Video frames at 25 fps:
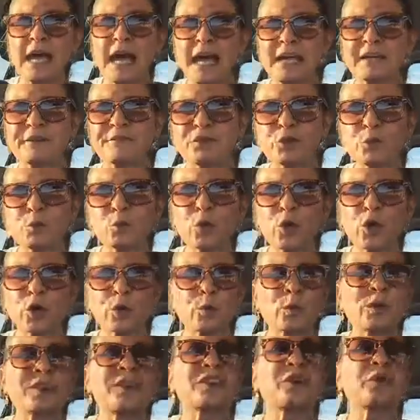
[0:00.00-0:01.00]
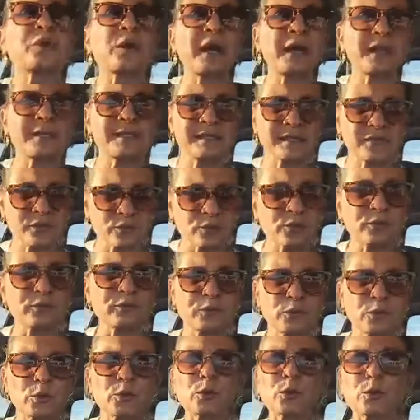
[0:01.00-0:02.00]
And if you work with the greatest good
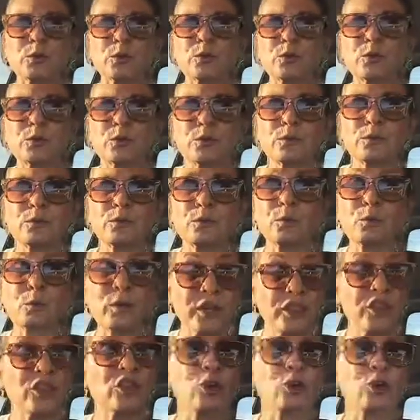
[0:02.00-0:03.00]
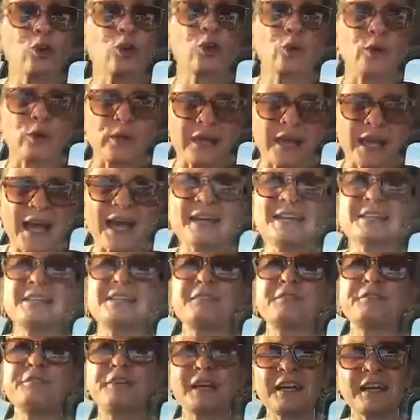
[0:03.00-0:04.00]
of all, with your
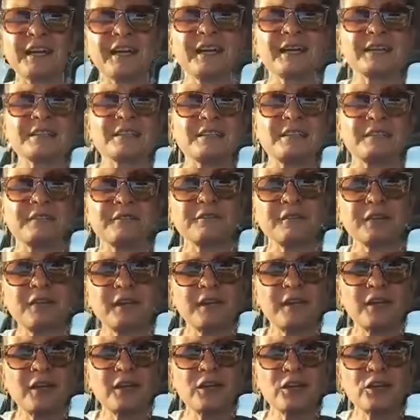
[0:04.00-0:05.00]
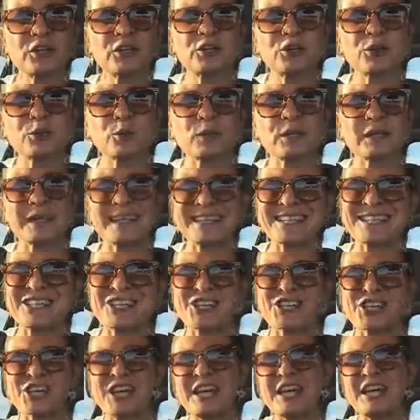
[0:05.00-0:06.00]
creative collective, you will
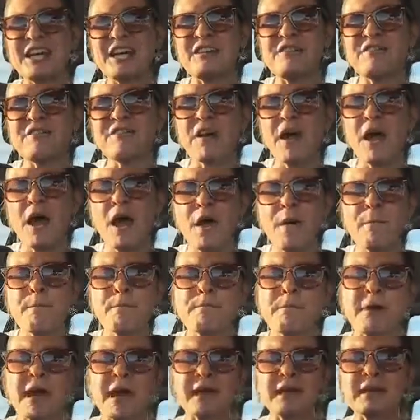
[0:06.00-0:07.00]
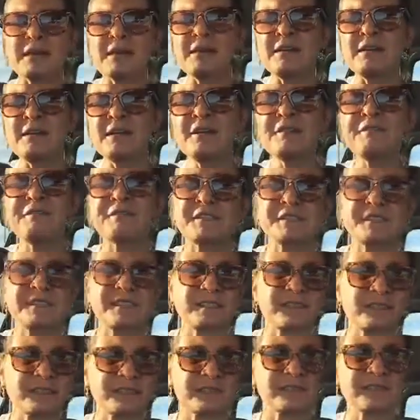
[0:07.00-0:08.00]
achieve
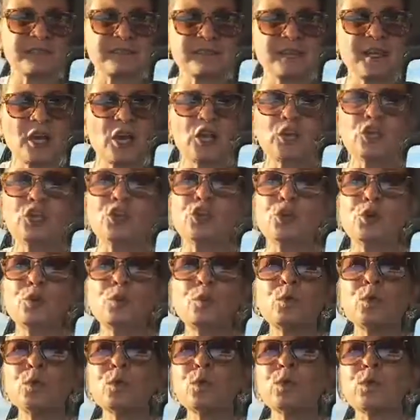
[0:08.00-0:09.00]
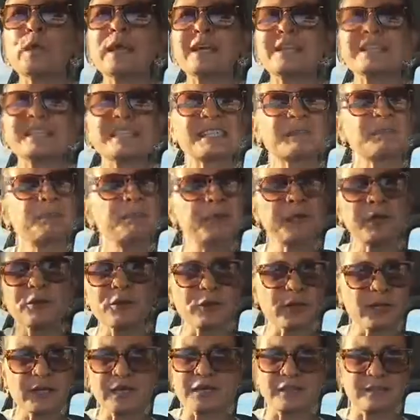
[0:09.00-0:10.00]
magnificence you will
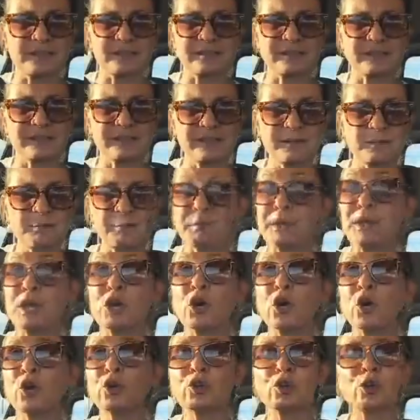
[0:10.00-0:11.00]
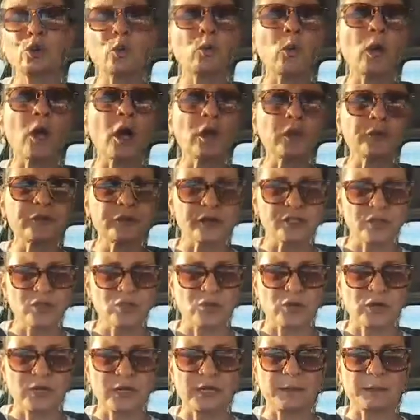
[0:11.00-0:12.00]
experience beyond your
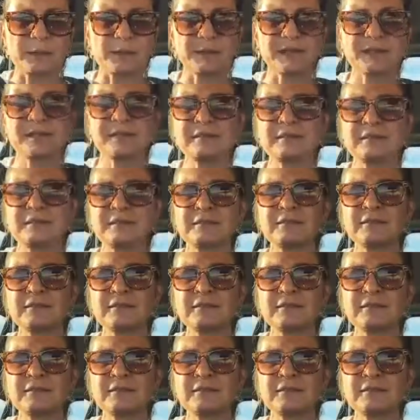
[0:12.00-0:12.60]
wildest dreams.